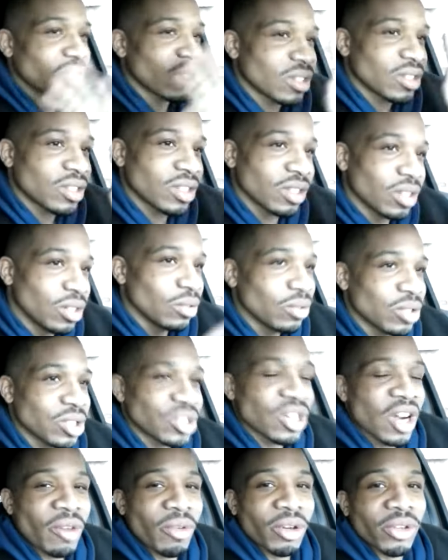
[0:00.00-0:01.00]
See the new
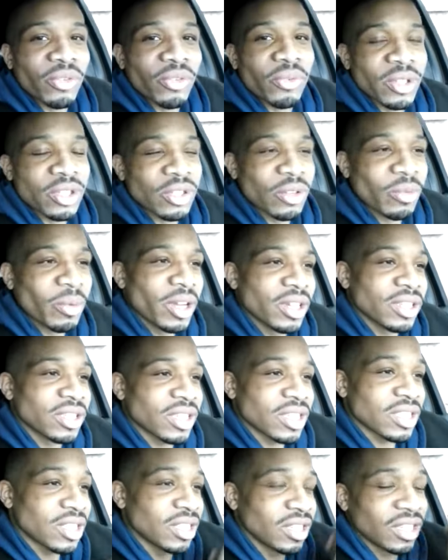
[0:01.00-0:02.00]
Star Wars Force Awakens.
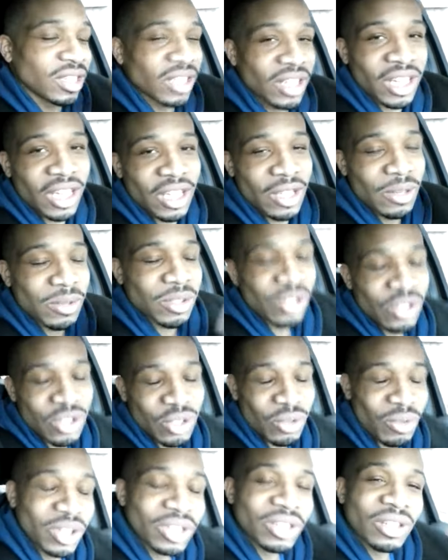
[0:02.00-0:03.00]
I seen it at AMC
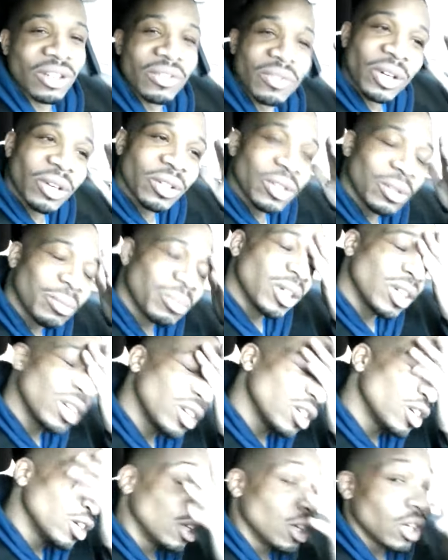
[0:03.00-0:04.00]
20 in Livonia, man.